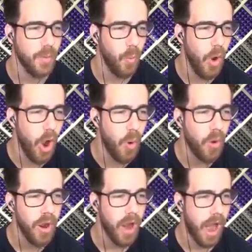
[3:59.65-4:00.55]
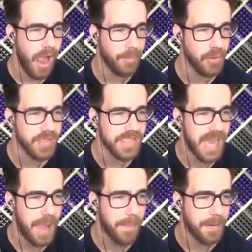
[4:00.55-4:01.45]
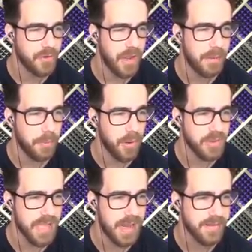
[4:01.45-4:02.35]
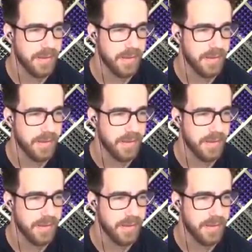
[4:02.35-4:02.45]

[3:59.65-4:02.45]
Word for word: Woo! All right, I'm losing time by trying to be pro status.